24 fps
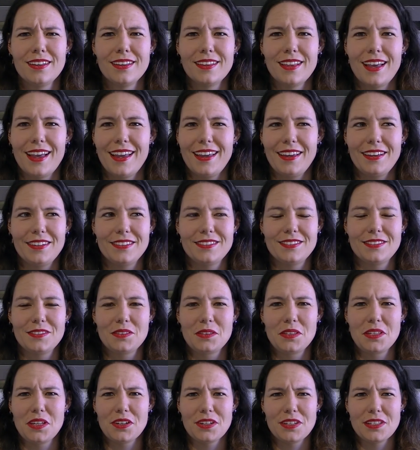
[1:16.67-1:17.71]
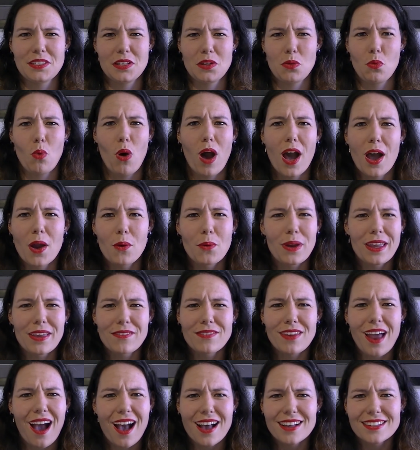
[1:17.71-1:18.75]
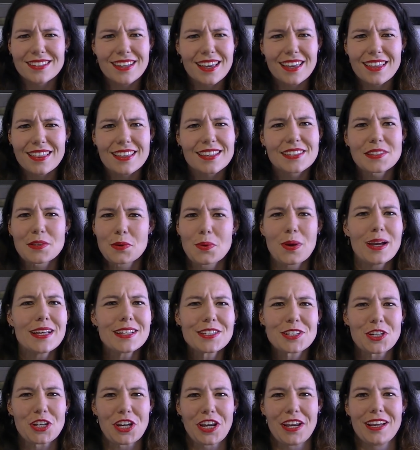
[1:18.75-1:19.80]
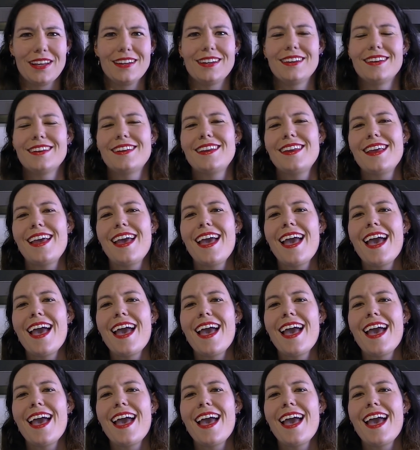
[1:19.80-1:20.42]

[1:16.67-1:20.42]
Like, seriously, why are we even asking this question?